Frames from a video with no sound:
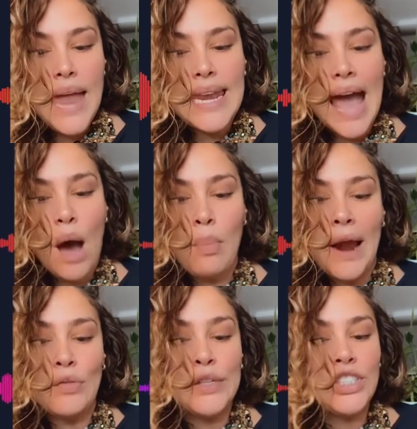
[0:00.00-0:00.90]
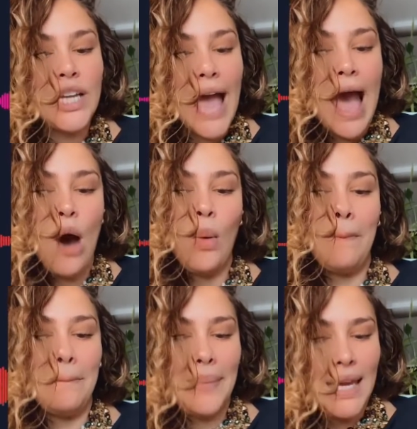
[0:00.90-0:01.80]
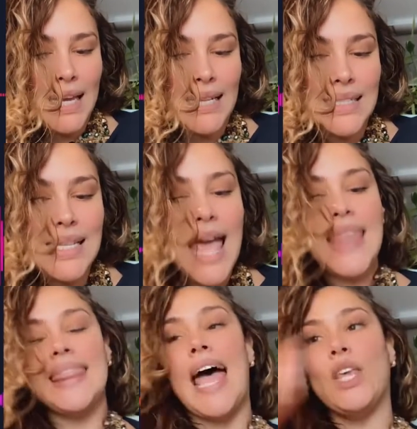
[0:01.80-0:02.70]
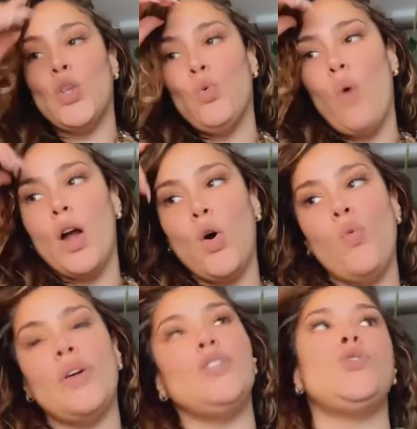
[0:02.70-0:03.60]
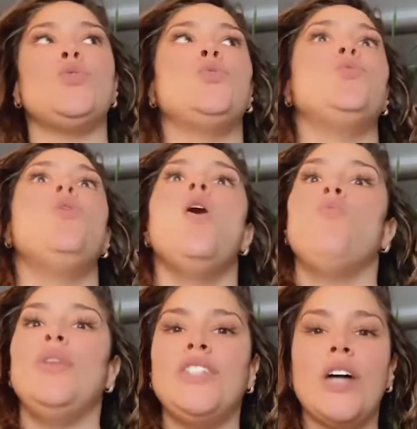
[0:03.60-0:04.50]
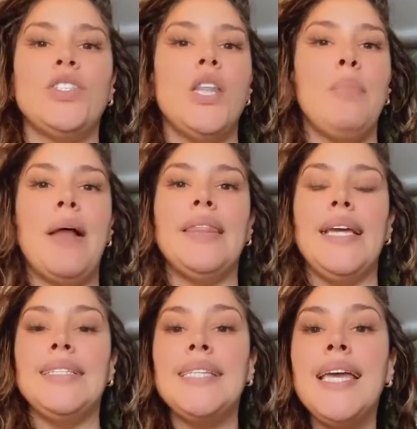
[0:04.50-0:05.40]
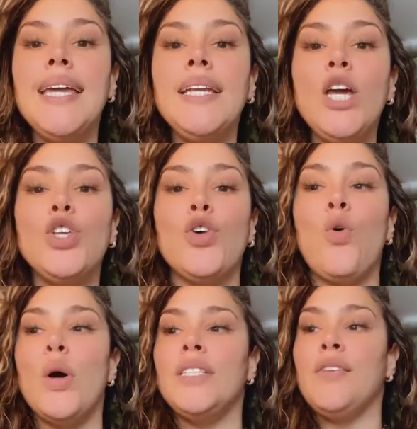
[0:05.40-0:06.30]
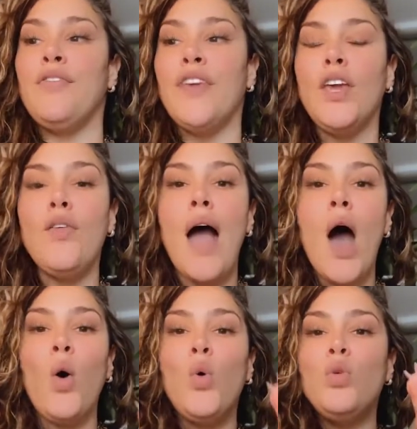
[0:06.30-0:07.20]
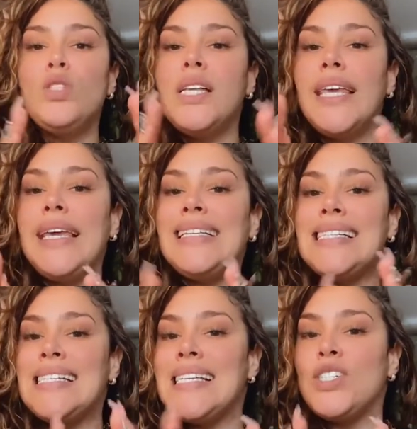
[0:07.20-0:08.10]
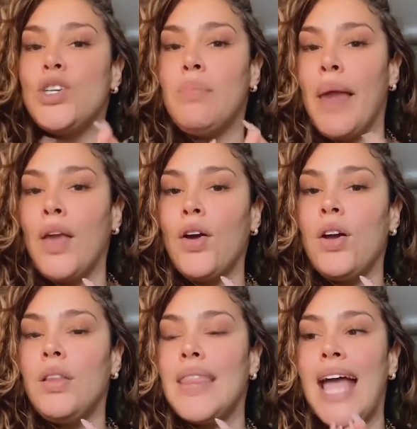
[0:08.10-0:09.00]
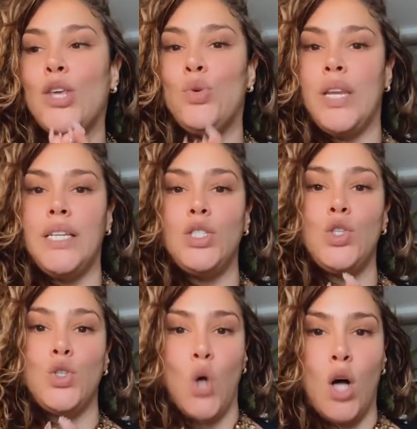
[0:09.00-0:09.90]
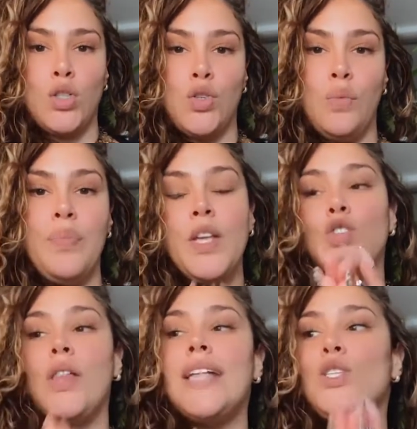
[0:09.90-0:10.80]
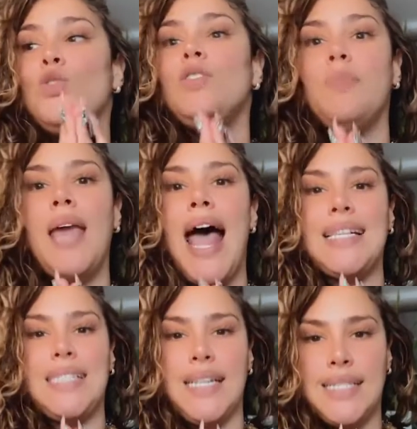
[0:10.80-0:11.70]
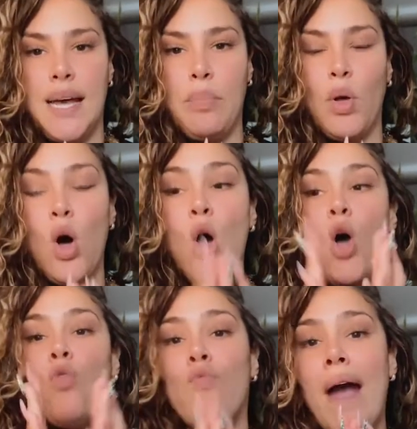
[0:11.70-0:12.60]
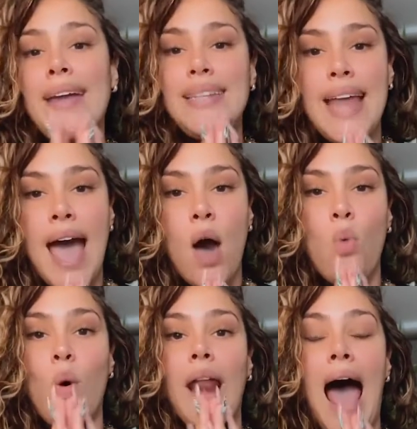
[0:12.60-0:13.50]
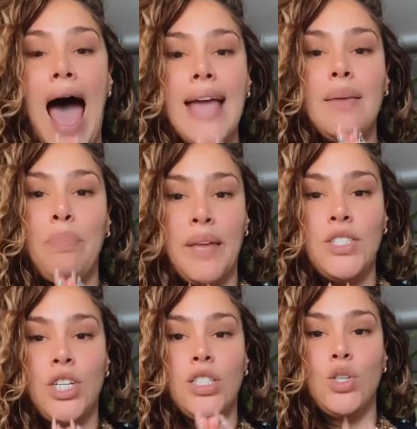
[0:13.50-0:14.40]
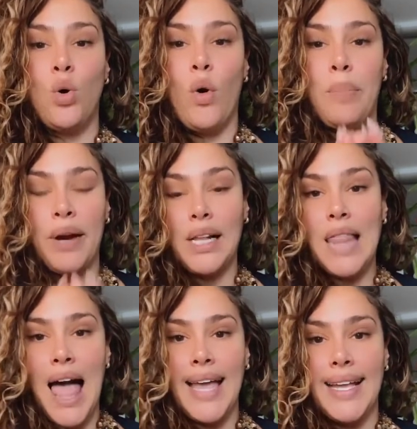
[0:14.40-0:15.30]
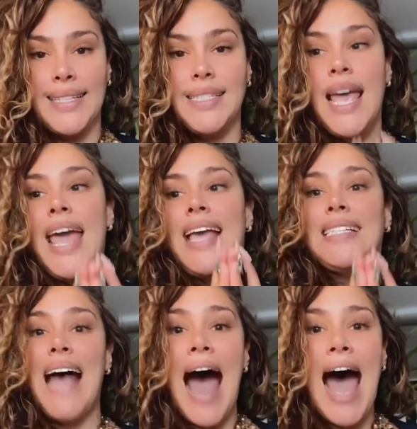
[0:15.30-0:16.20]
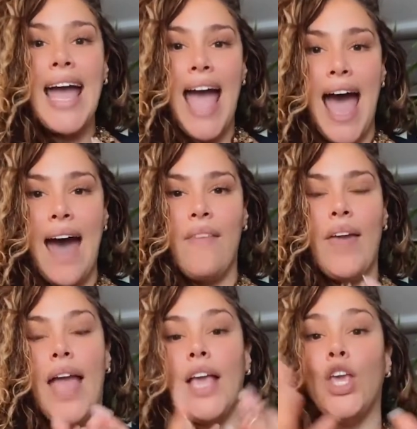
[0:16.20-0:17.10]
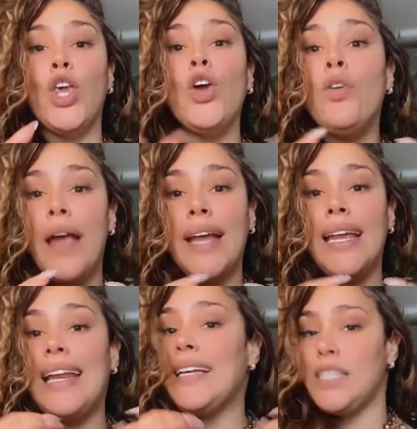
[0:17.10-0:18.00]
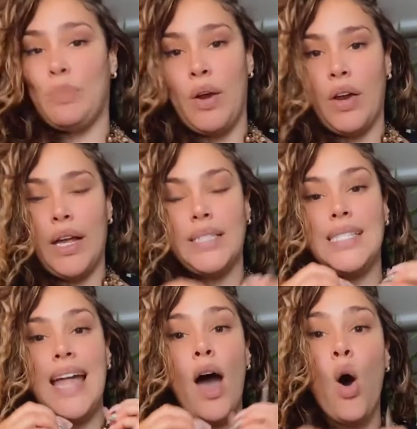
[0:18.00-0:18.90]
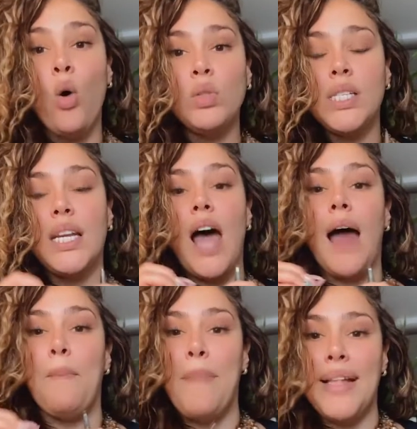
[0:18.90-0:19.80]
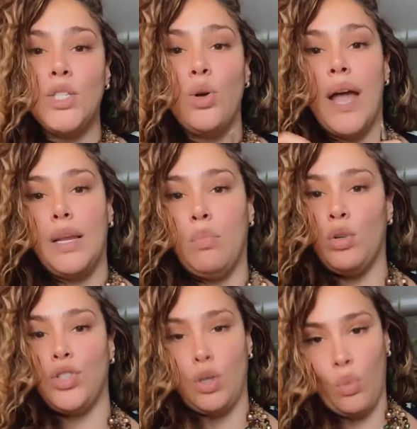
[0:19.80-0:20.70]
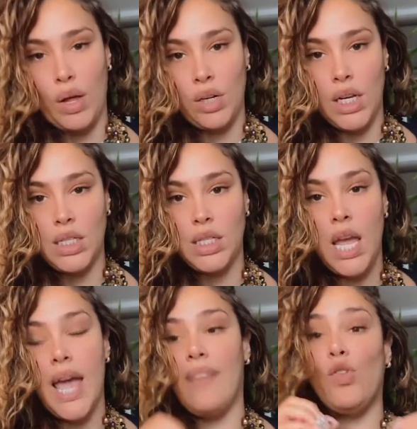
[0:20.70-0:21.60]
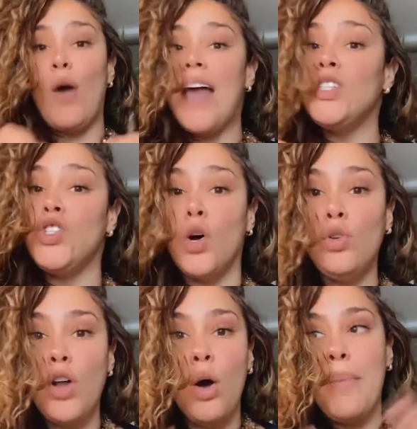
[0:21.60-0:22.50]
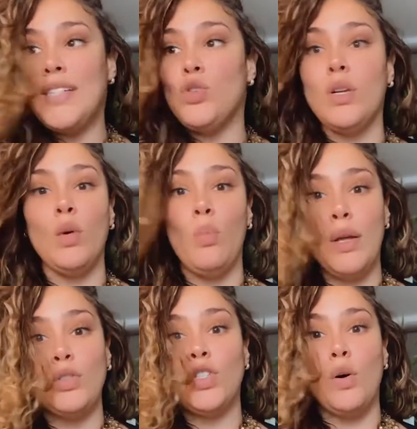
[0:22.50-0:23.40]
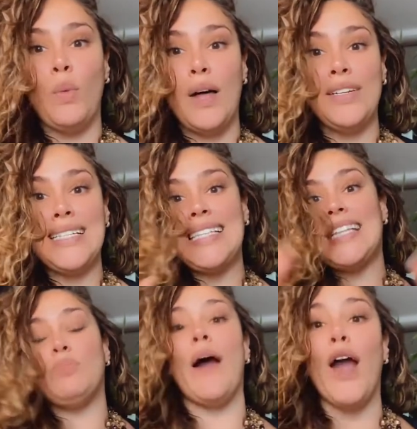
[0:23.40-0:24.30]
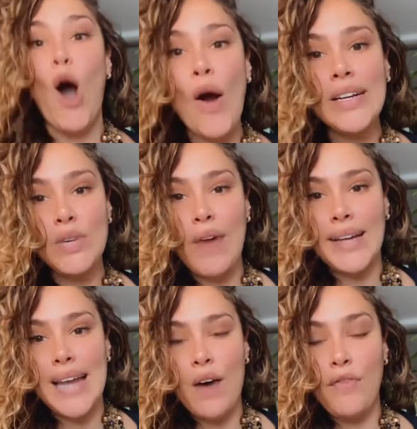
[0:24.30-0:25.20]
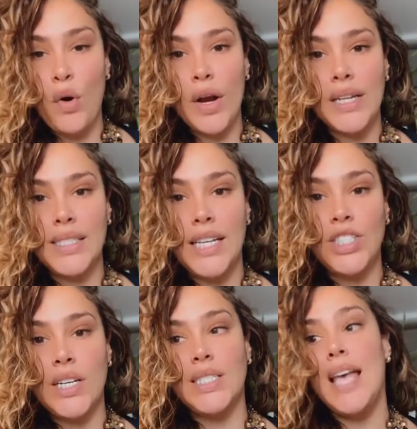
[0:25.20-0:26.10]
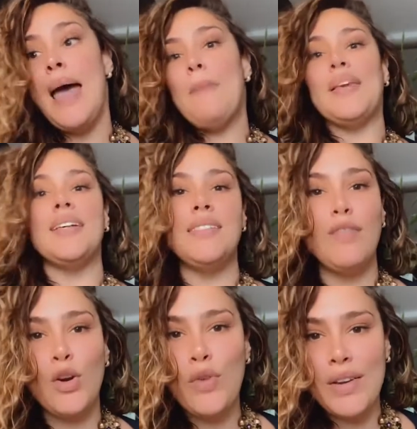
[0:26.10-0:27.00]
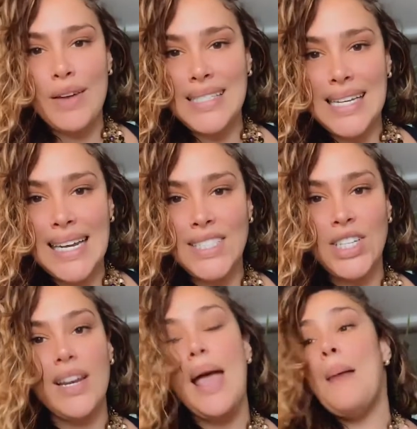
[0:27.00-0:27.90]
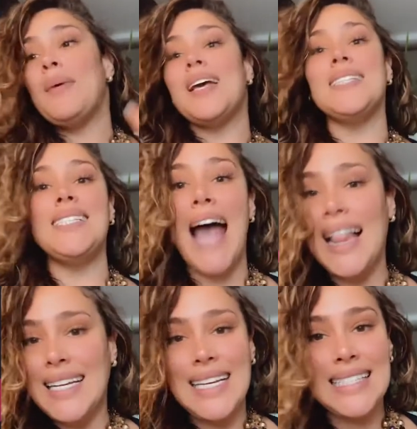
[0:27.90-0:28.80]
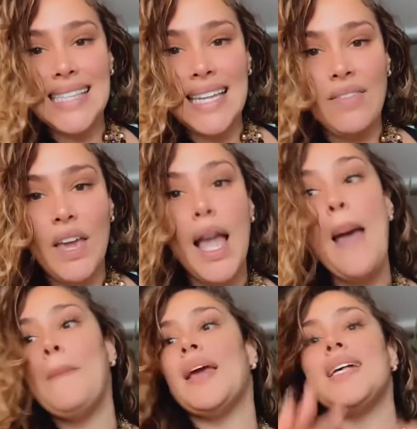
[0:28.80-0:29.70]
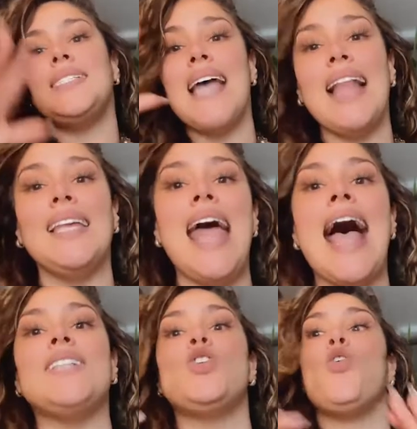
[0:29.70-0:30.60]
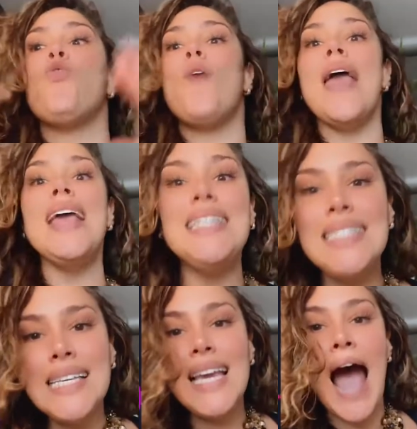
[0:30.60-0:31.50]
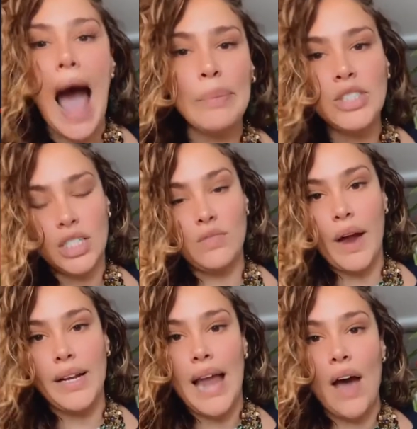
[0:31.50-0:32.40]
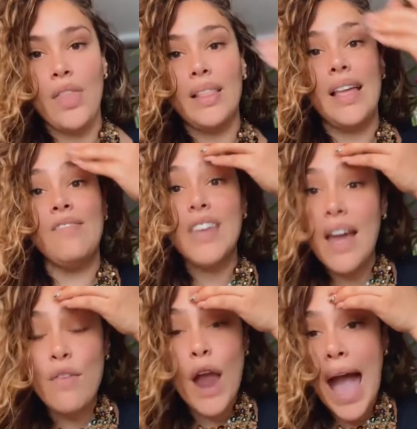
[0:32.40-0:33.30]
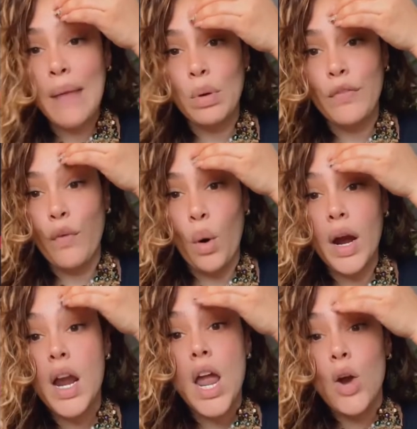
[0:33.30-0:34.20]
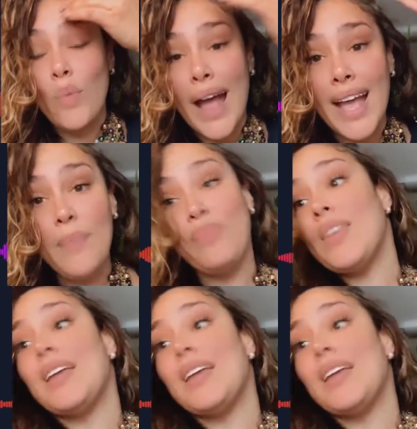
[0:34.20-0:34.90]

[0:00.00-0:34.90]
Now, by reaching out means that you are going to reach out to them on LinkedIn. You're going to figure out who's the key decision maker that you need to talk to. So let's use me as an example. Right now, what I am pitching to corporate clients is I have a curated experience that hones in on mental and emotional wellness. If you guys don't know, mental and emotional wellness is priority right now for organizations because of the Great Resignation, because talent is leaving, because talent has crazy options right now that they've never had before, right?